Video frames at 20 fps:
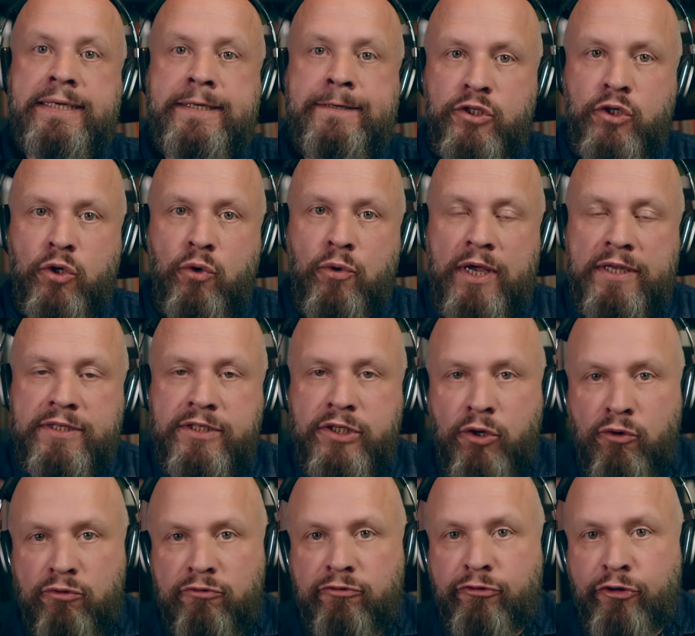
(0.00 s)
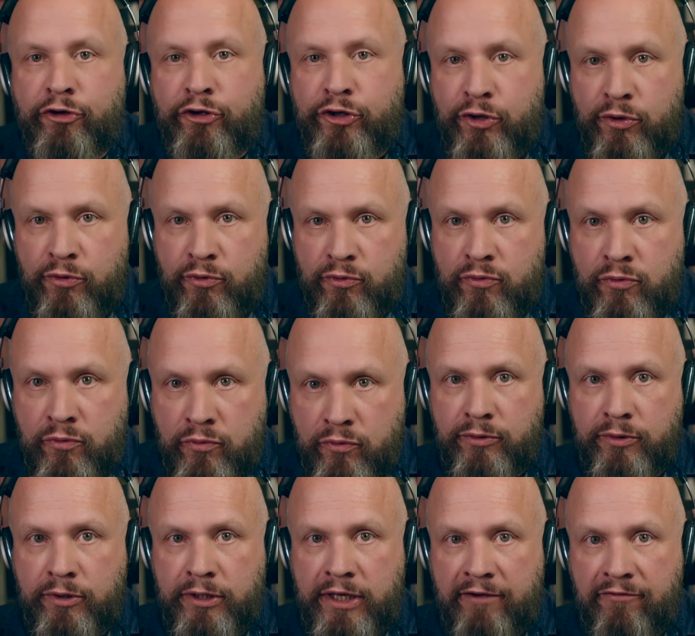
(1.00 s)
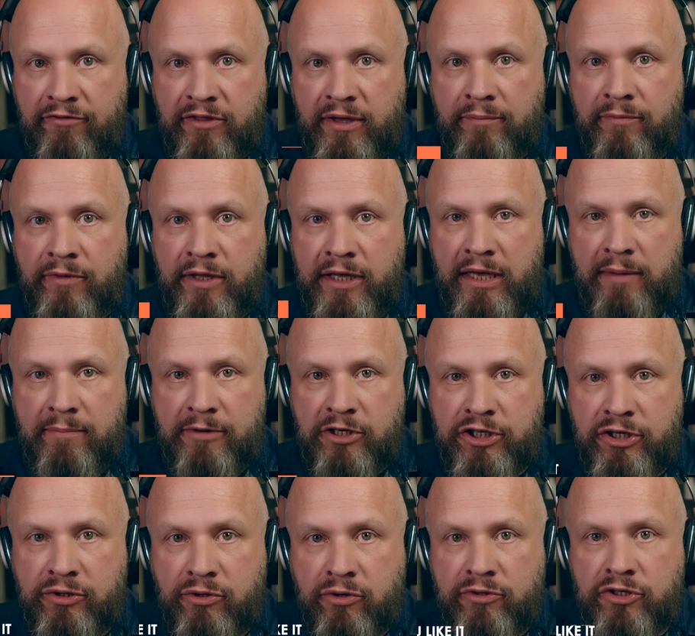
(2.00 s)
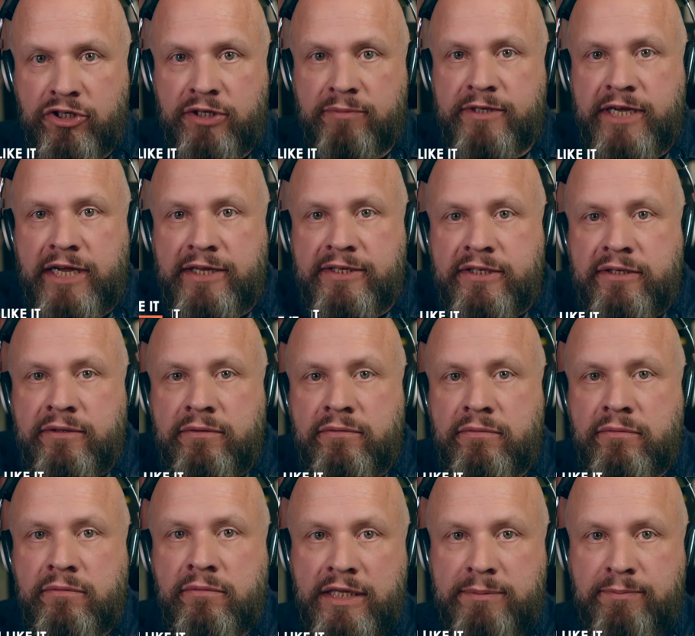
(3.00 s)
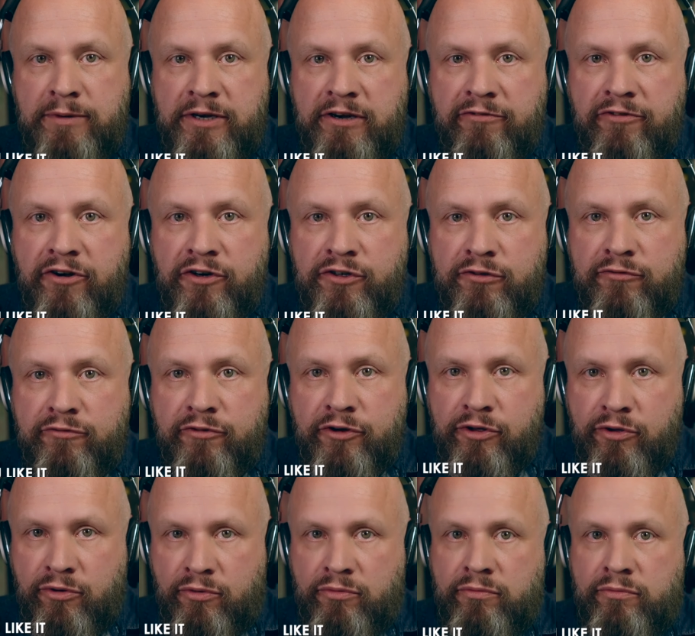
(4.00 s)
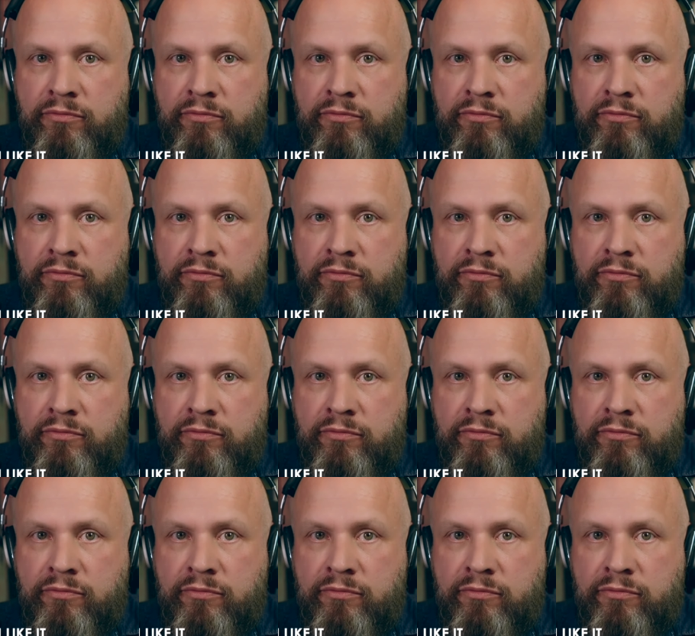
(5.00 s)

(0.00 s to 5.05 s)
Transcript: So it's good for you to give them the machine ownership data. It's beneficial for you.